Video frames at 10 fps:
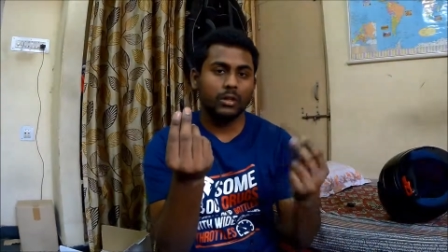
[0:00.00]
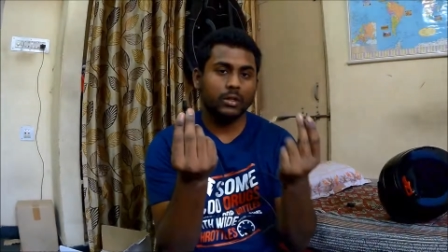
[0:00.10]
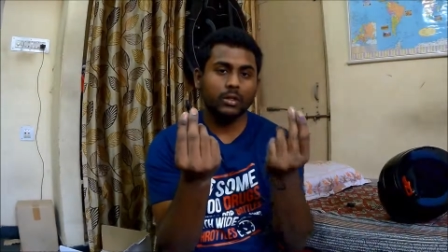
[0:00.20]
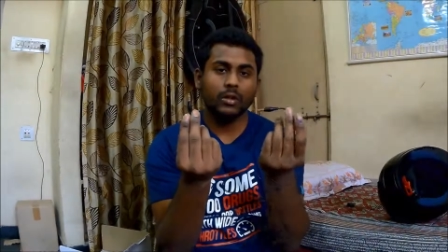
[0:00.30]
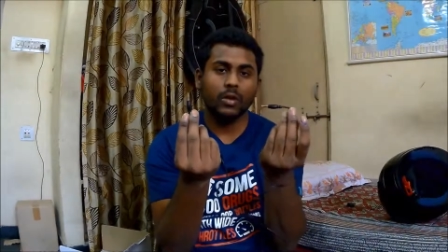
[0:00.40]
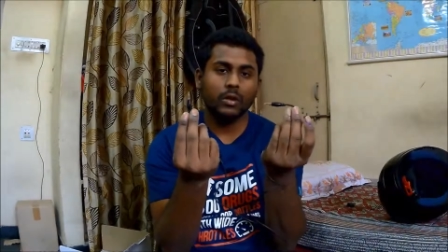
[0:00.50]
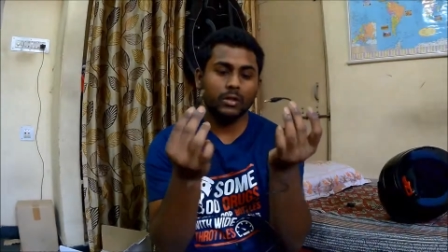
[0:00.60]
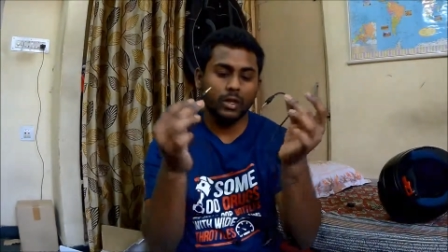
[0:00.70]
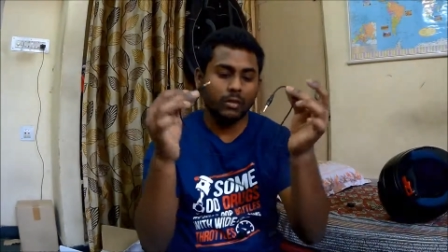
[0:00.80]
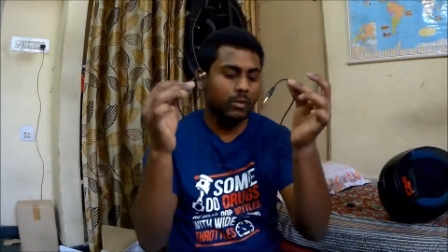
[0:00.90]
this is the
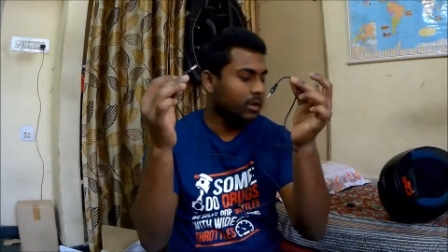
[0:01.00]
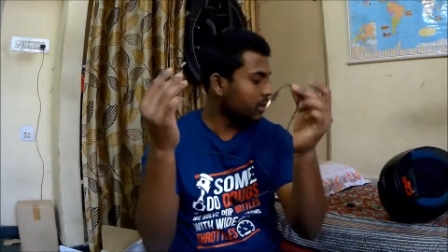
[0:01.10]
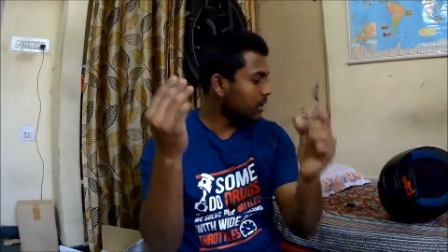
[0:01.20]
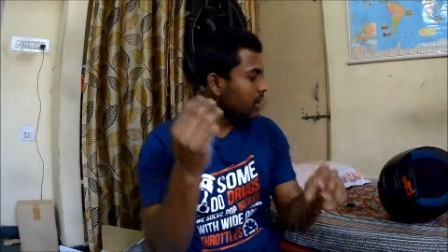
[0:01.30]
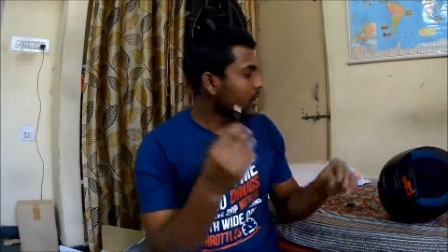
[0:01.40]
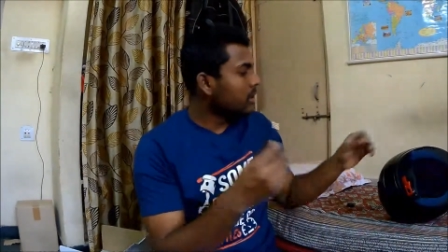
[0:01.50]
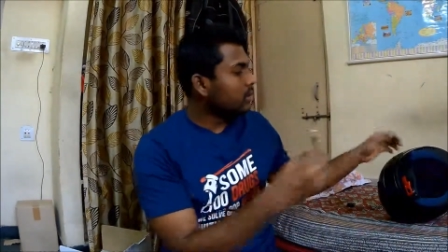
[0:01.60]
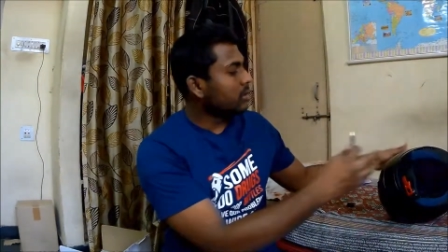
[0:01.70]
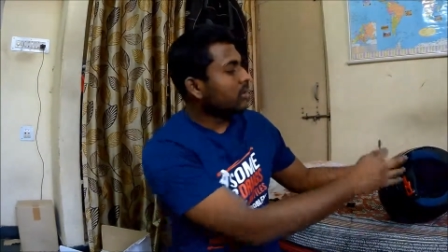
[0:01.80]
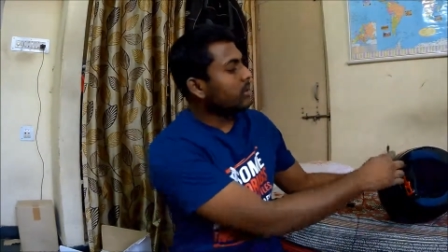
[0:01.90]
aux cable
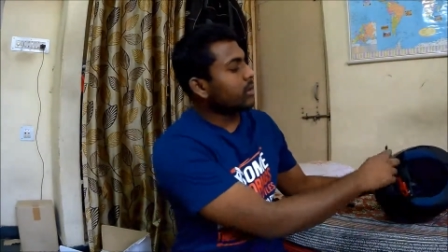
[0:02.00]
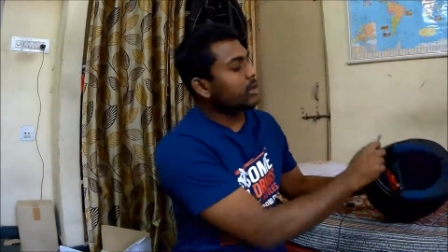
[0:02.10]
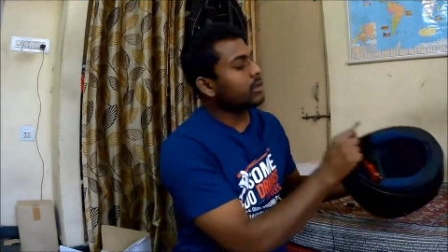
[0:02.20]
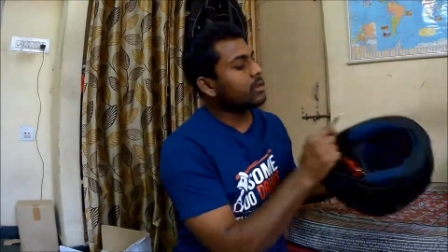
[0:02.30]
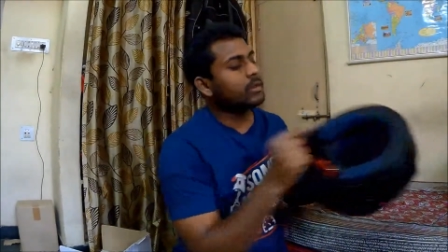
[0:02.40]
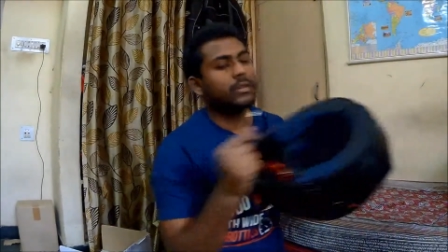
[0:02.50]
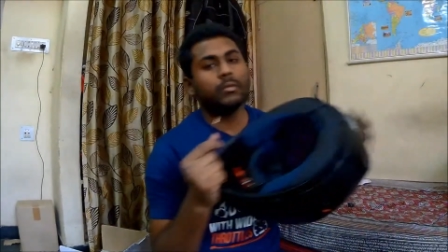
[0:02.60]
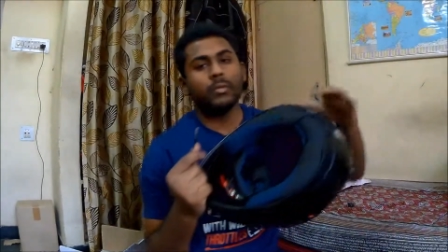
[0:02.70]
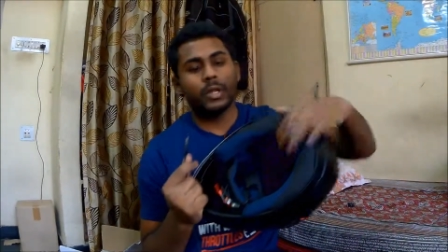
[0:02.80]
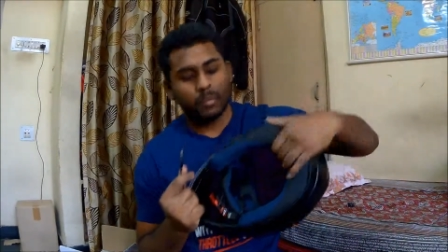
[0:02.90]
so you can
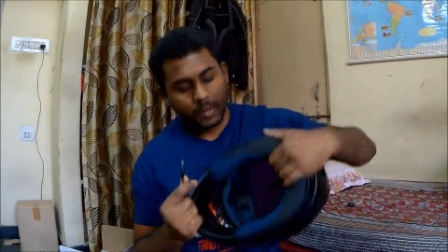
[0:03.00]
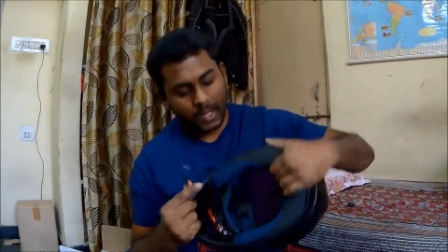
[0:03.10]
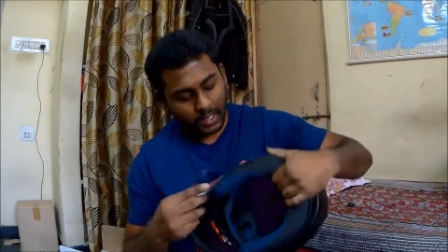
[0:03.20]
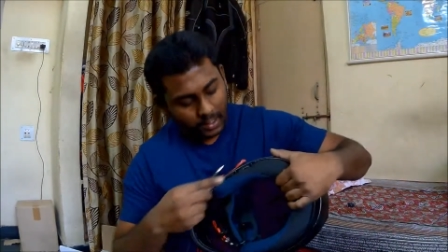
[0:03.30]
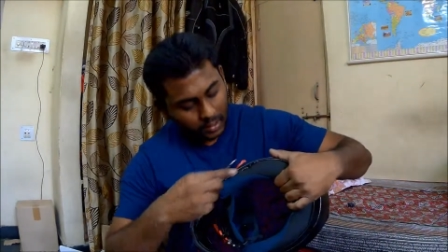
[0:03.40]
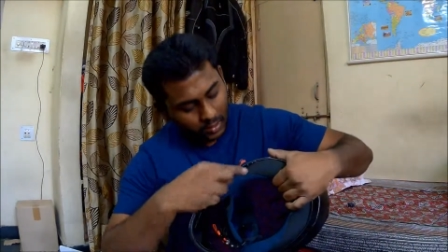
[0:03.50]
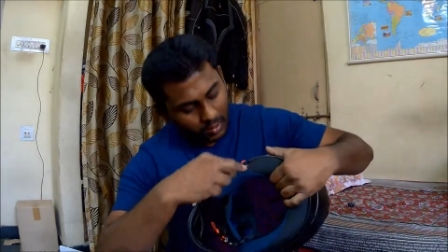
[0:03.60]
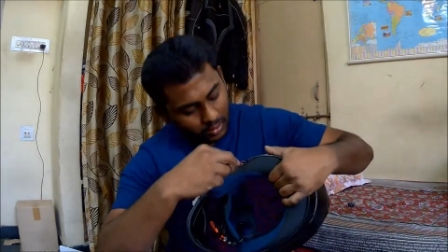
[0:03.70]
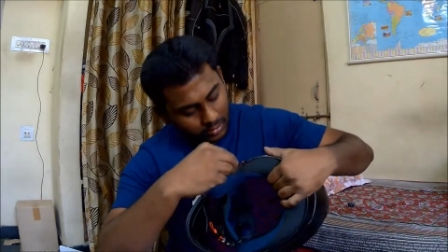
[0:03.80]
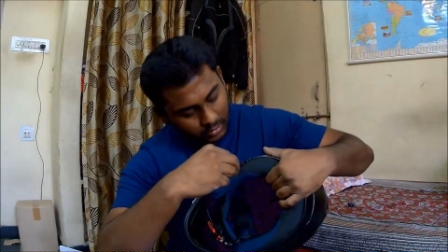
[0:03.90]
simply plug in your
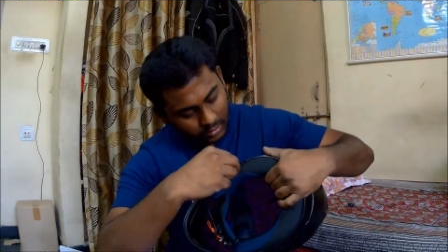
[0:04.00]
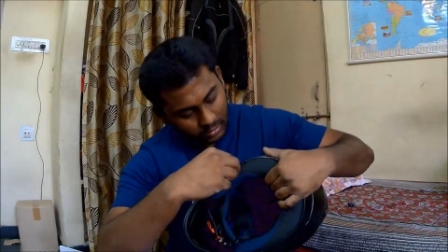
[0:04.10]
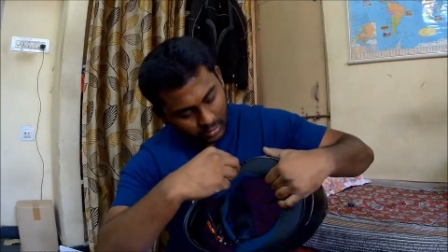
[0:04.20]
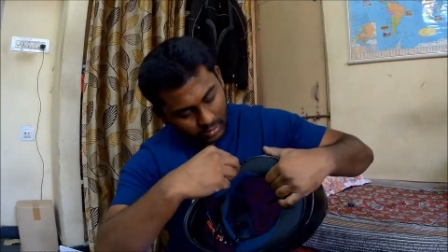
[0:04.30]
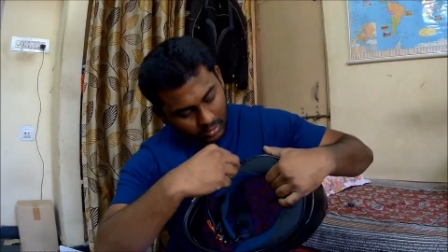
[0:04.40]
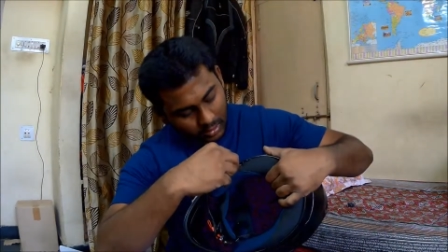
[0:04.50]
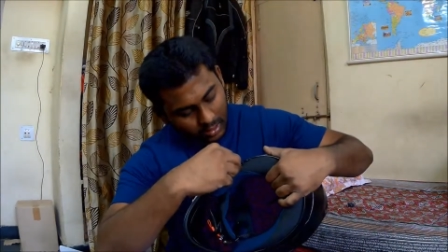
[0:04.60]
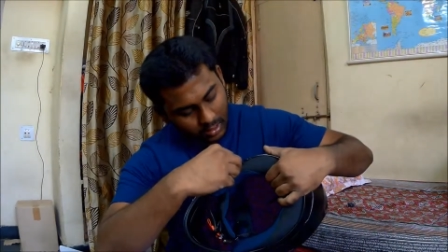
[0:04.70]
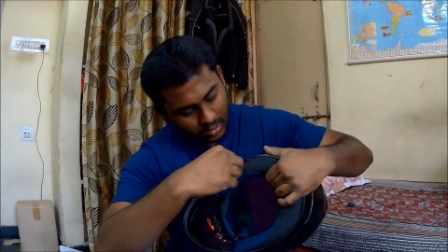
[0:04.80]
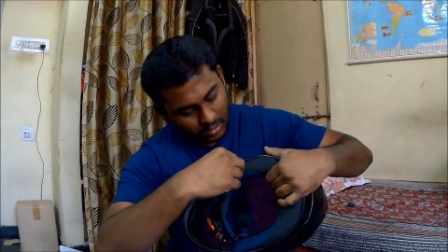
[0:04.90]
aux
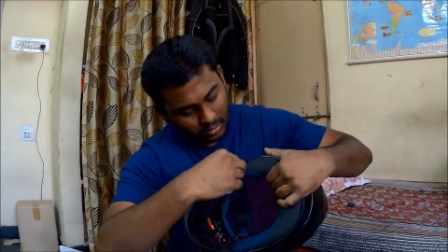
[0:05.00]
here